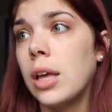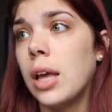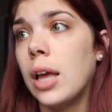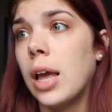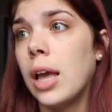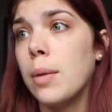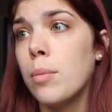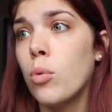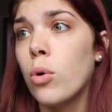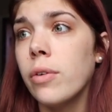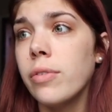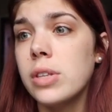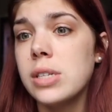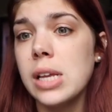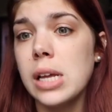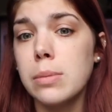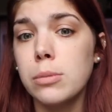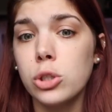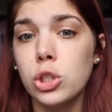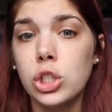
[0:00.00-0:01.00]
And more of these
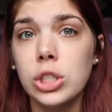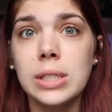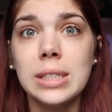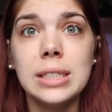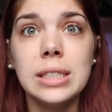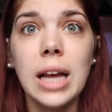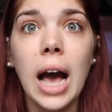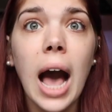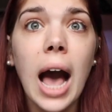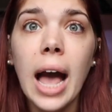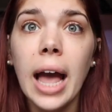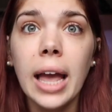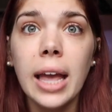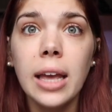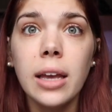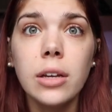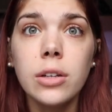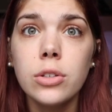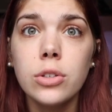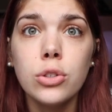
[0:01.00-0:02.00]
animals just
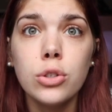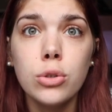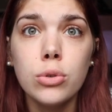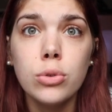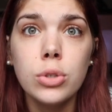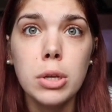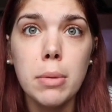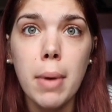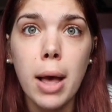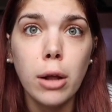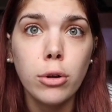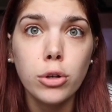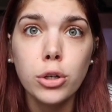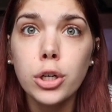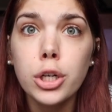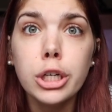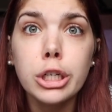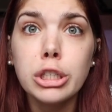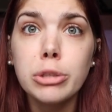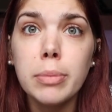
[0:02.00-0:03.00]
die due to
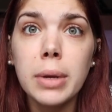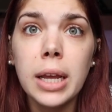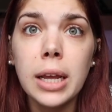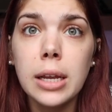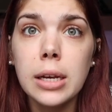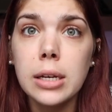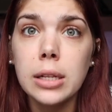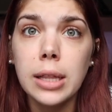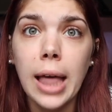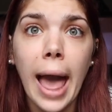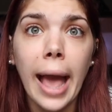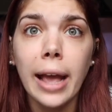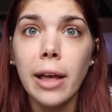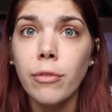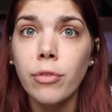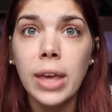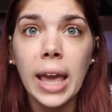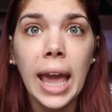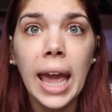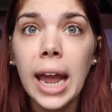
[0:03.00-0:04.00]
malnourishment, lack
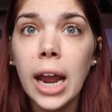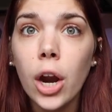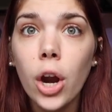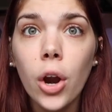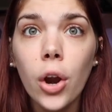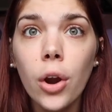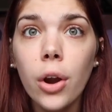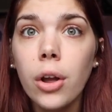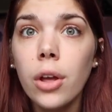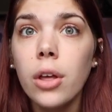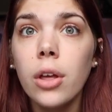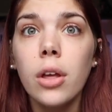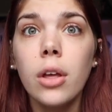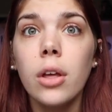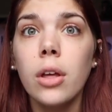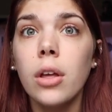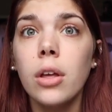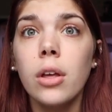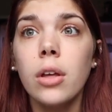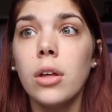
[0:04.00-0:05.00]
of care,
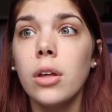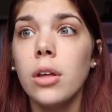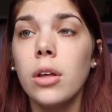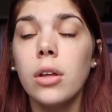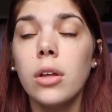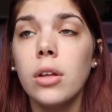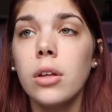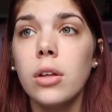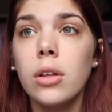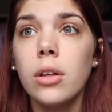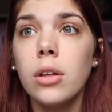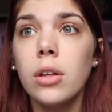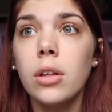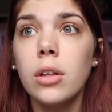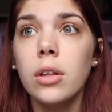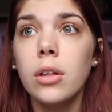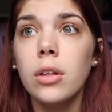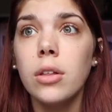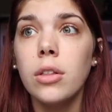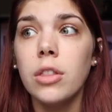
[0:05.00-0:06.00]

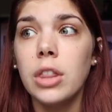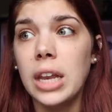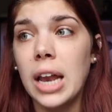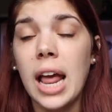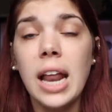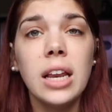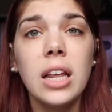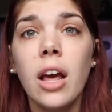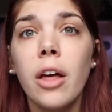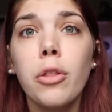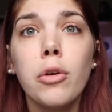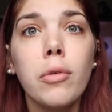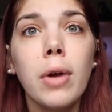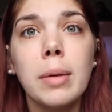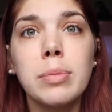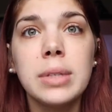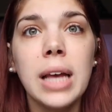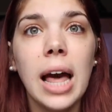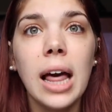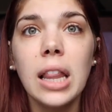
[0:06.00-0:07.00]
than any other
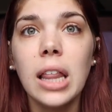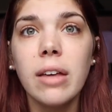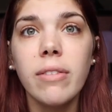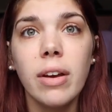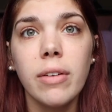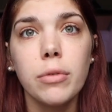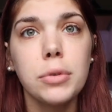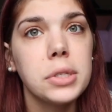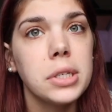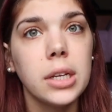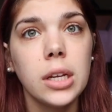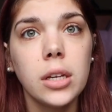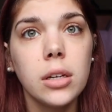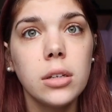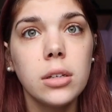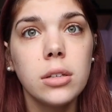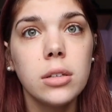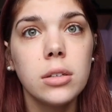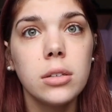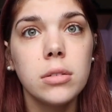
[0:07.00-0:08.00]
reptile I've ever
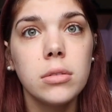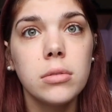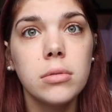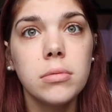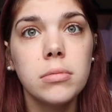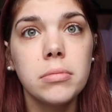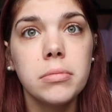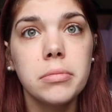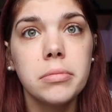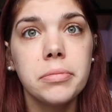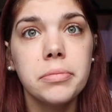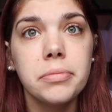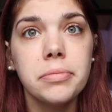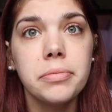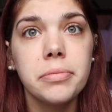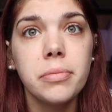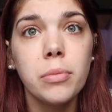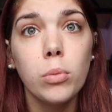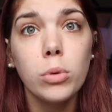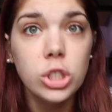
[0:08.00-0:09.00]
seen.
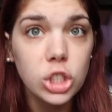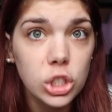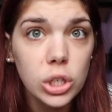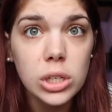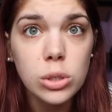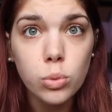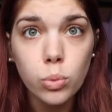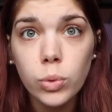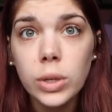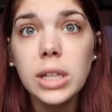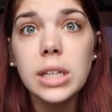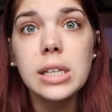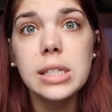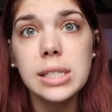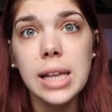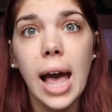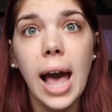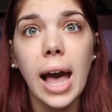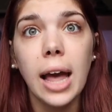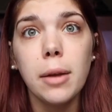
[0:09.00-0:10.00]
Which is really
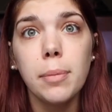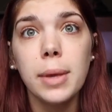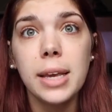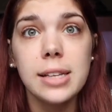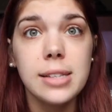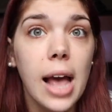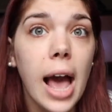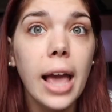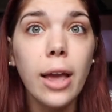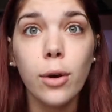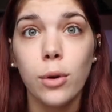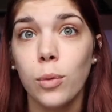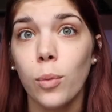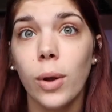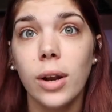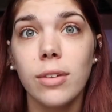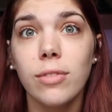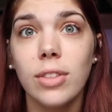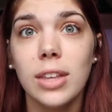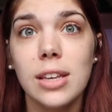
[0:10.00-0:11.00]
sad because I own
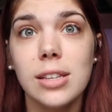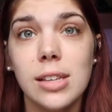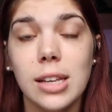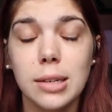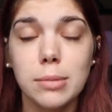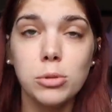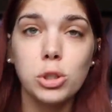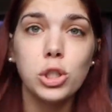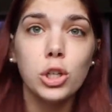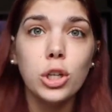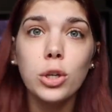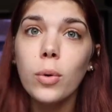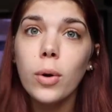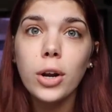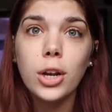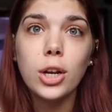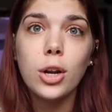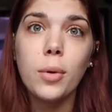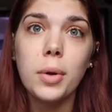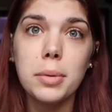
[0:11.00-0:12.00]
one of these, and I'm sure you
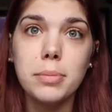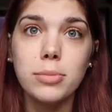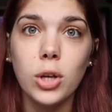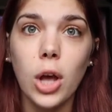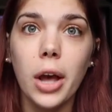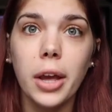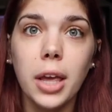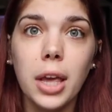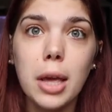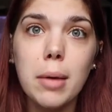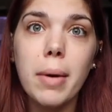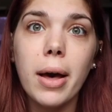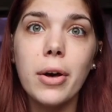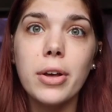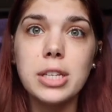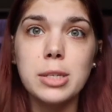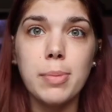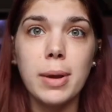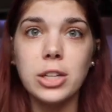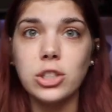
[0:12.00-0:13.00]
already know what I'm talking
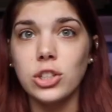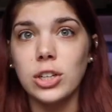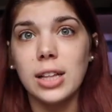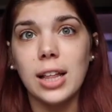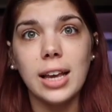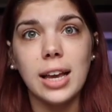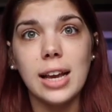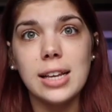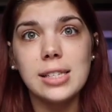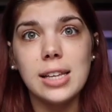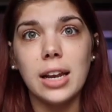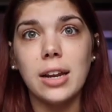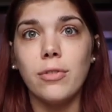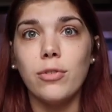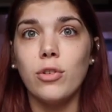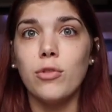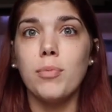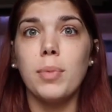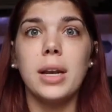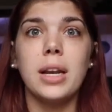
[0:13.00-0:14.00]
about, especially like I said,
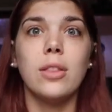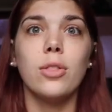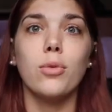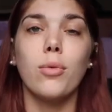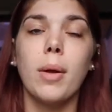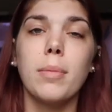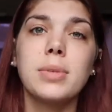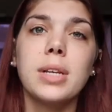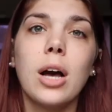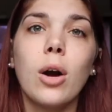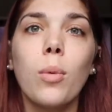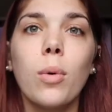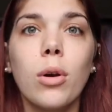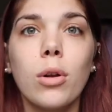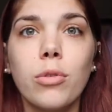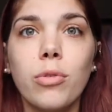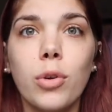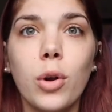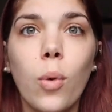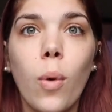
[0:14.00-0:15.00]
if you've been in the reptile
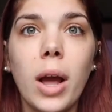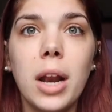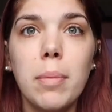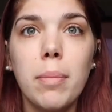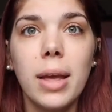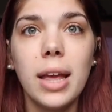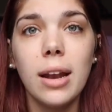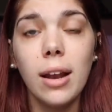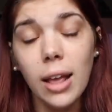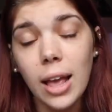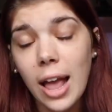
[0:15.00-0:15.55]
world for quite a bit,